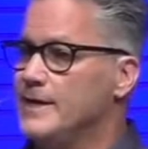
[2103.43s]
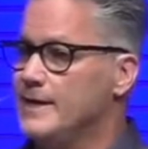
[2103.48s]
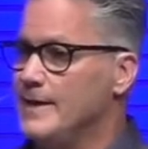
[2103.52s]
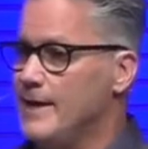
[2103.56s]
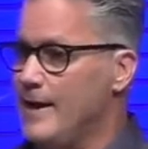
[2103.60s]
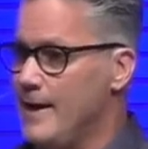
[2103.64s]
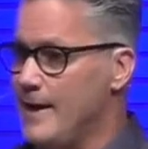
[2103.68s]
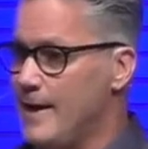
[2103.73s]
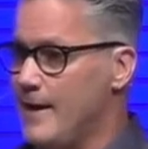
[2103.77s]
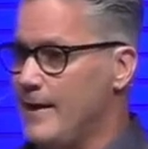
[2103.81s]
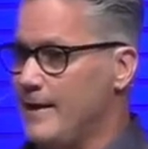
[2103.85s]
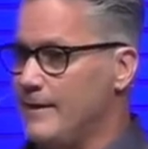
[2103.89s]

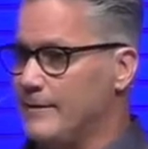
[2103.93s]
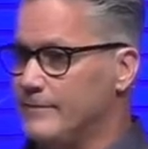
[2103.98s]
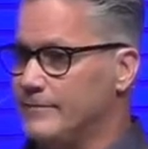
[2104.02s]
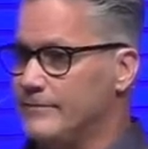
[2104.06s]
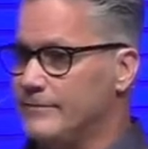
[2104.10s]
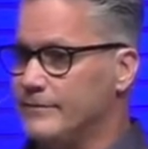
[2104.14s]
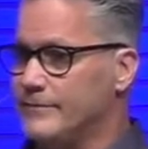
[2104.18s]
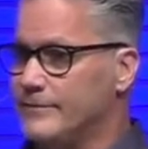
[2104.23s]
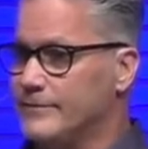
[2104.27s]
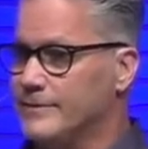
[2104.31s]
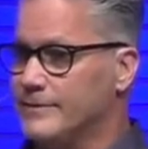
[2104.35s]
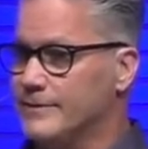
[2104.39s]

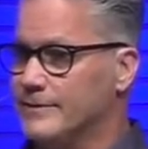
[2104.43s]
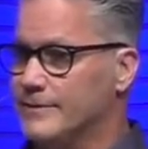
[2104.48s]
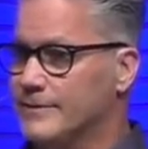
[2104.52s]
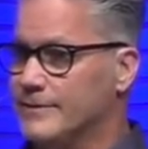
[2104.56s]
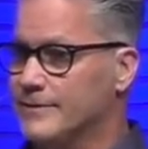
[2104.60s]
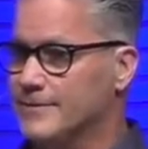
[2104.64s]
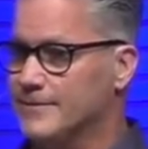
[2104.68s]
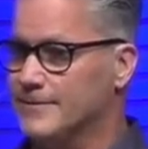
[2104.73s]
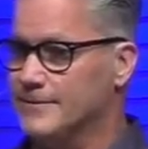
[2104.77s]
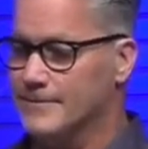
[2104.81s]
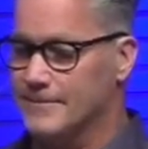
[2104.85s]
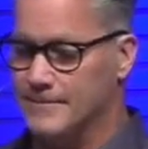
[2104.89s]
have
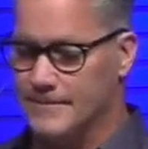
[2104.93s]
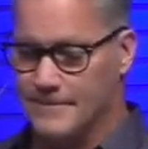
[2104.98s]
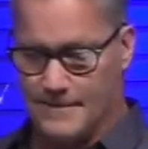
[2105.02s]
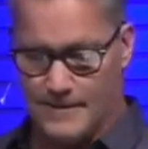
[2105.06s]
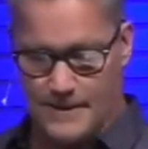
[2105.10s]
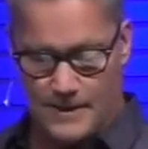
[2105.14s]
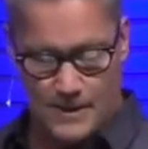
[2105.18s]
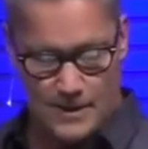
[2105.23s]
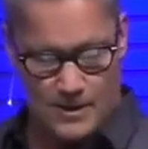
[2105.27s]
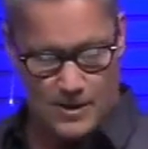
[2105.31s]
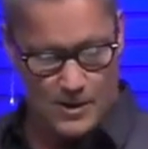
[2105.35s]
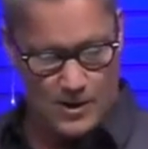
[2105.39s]

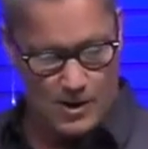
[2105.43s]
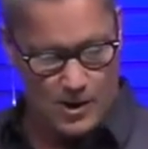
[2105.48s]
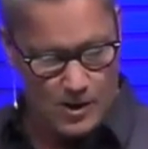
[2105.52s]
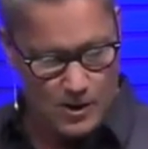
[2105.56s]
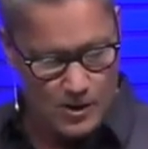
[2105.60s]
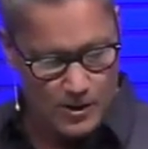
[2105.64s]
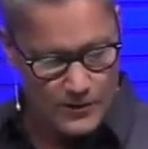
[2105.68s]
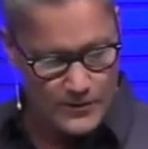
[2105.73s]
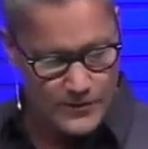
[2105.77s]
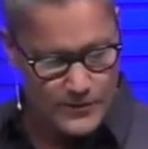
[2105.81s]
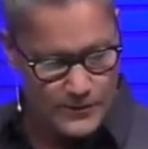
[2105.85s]
all